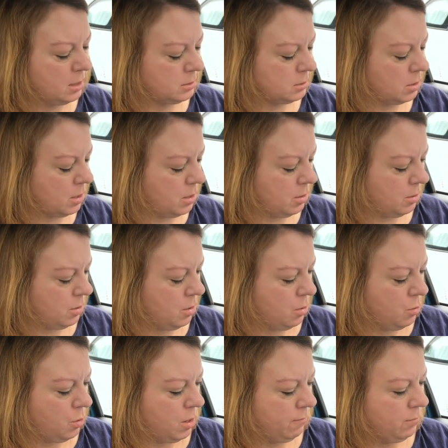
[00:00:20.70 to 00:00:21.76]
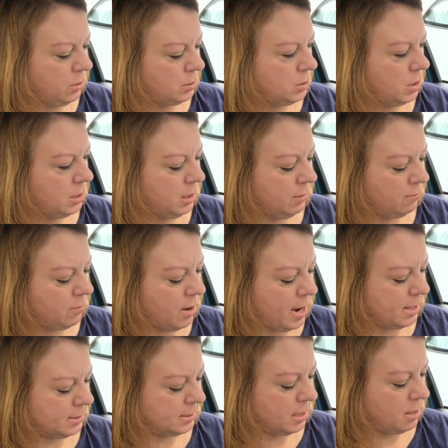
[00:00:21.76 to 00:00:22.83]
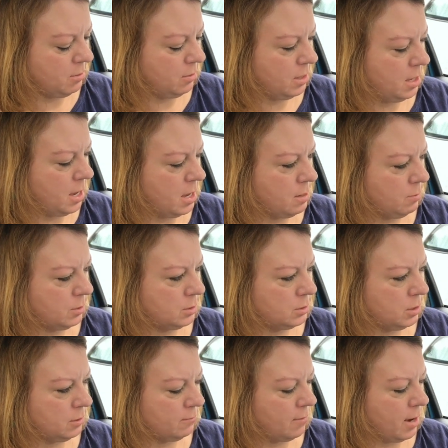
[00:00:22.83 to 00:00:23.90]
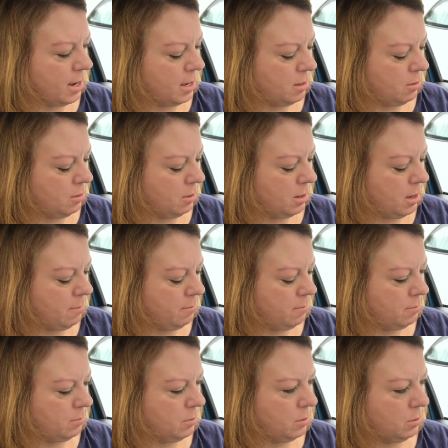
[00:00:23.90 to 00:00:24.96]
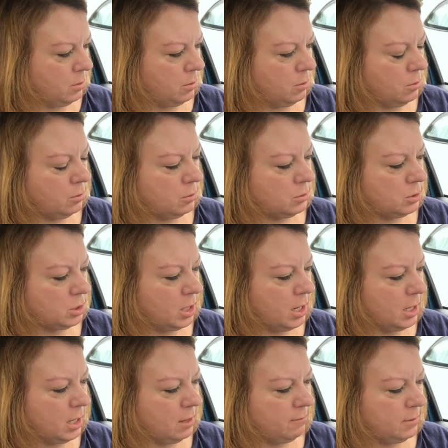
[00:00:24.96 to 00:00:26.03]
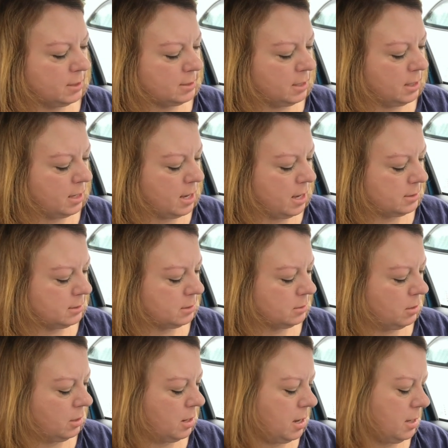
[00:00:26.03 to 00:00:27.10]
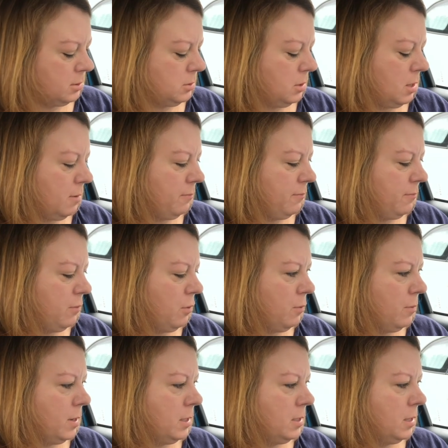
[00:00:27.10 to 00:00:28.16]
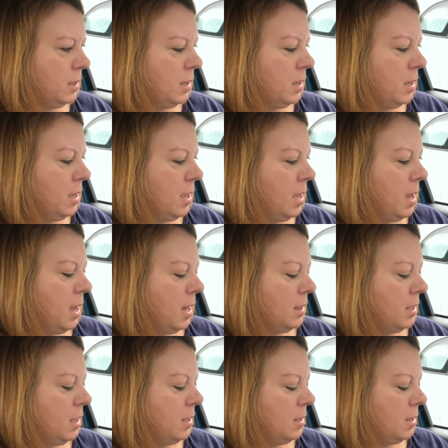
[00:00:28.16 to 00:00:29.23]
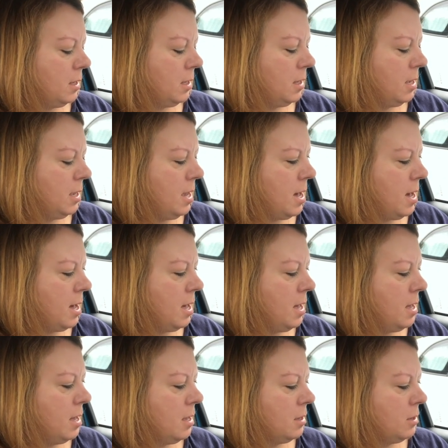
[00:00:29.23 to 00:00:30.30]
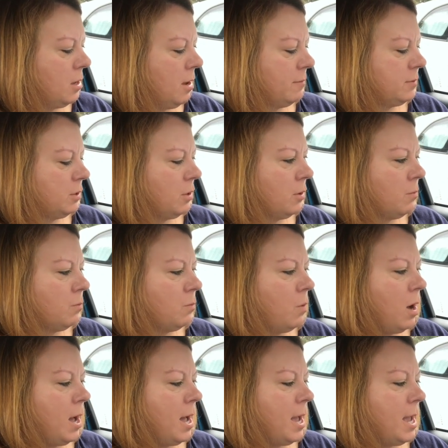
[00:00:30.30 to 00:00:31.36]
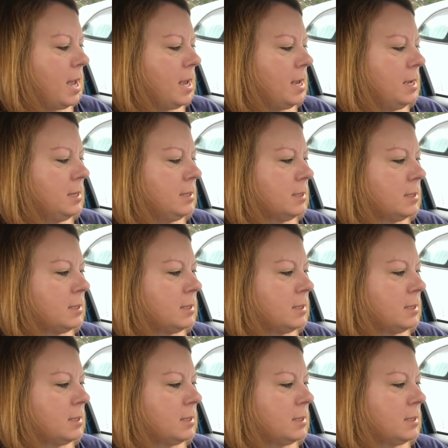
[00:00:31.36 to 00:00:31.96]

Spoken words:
So if you're turning right, say you're here, you want to turn right. You check if there's any cars, there's no cars, you come forward. And then here, you have to go wide